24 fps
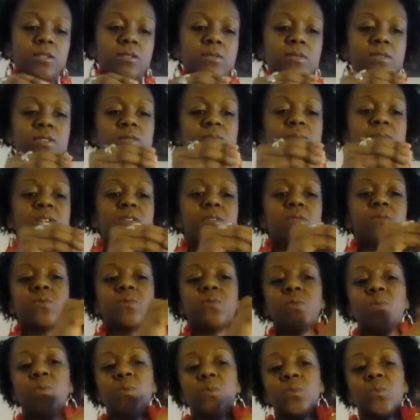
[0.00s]
So here we
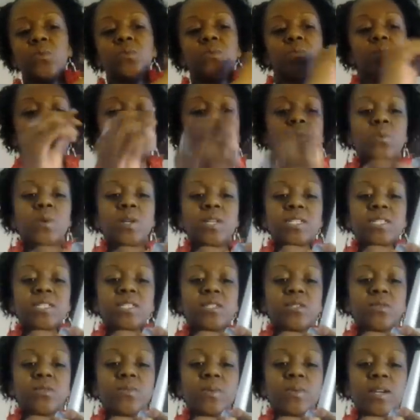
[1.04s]
go.
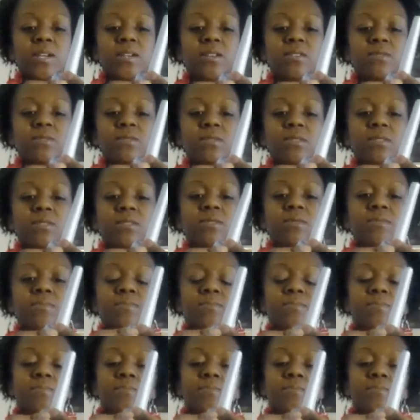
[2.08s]
Once around.